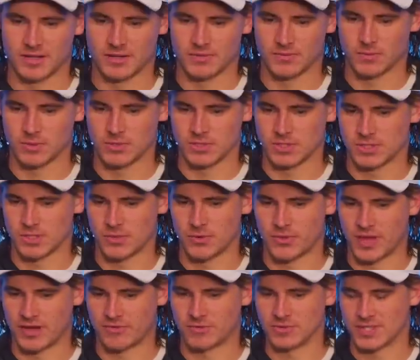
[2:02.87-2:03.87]
And we're just so
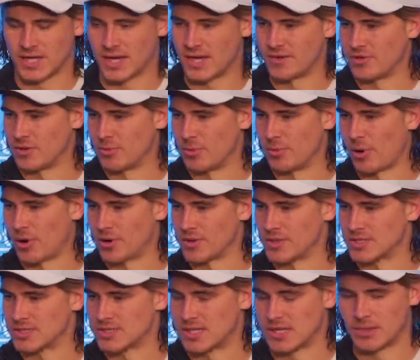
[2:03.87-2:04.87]
thankful to have him a part of
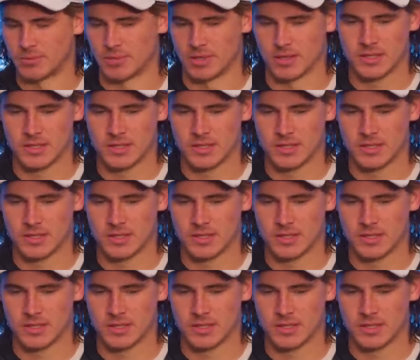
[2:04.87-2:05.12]
this team.